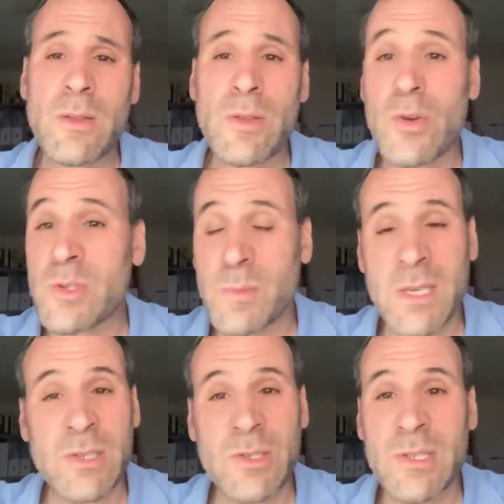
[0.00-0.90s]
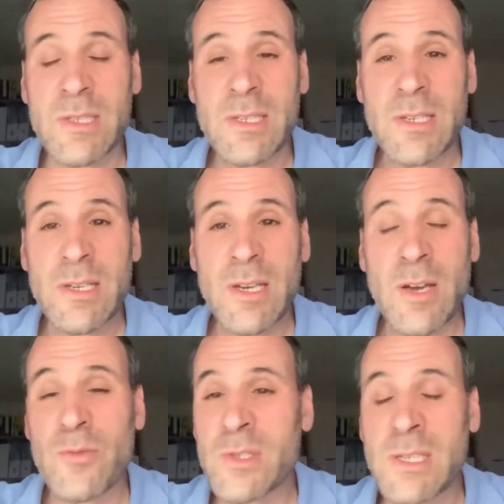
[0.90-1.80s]
those messages
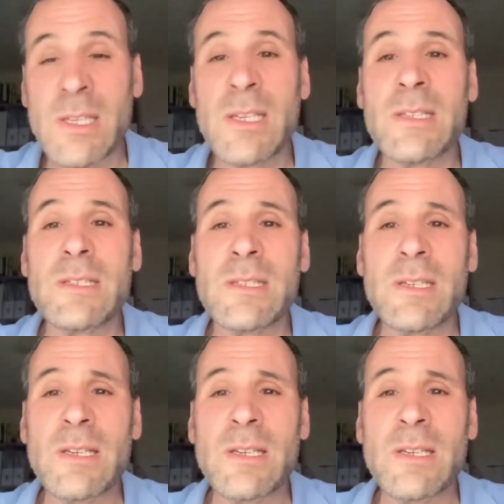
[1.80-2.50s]
of resilience,